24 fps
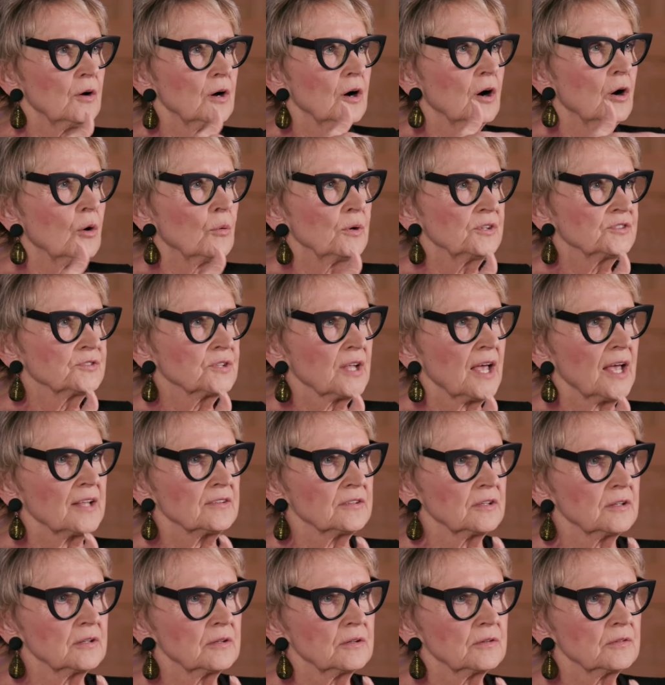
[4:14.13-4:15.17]
always
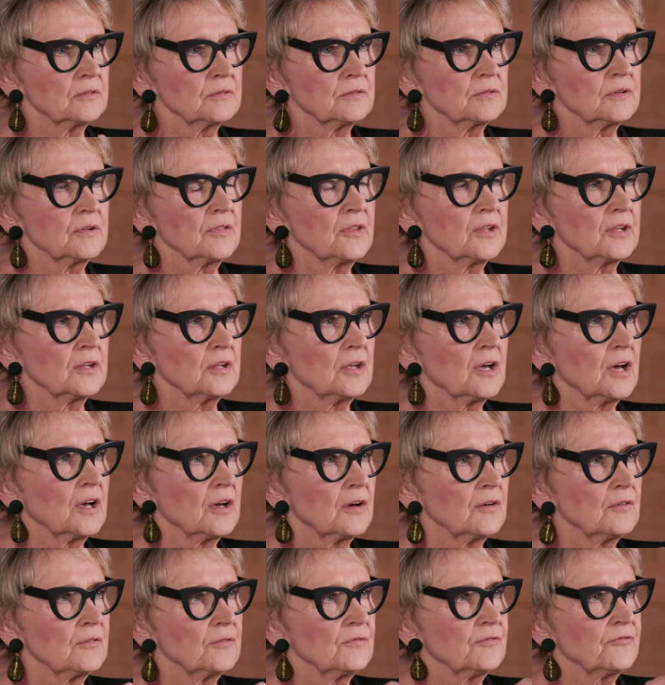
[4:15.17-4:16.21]
had
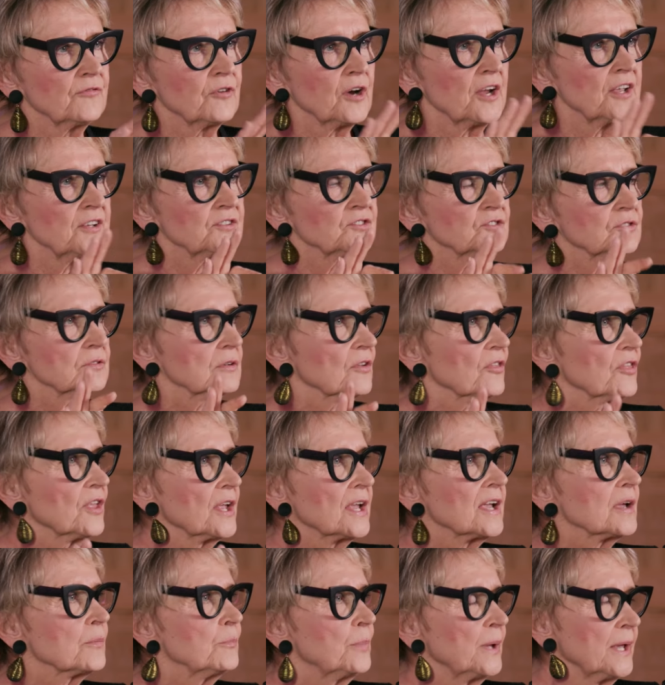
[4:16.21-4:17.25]
the phrase,
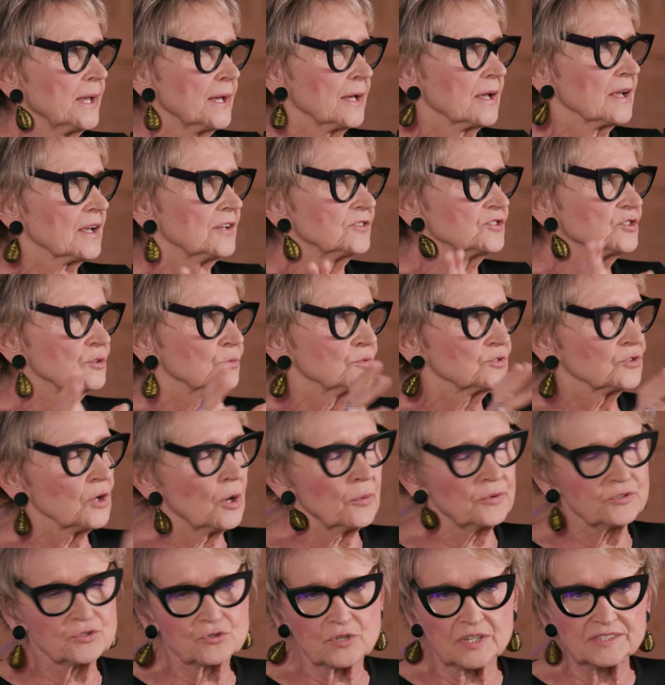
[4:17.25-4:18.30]
think pink, and she was
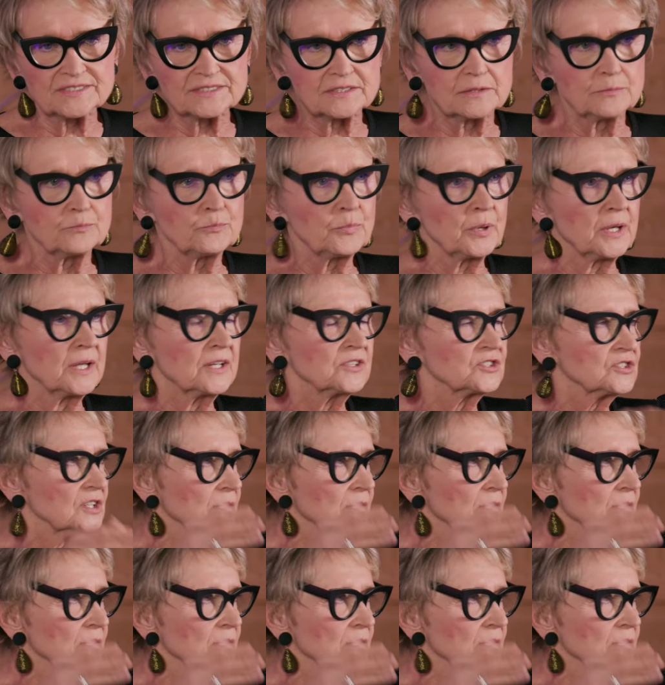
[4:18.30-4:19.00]
always dressed in pink.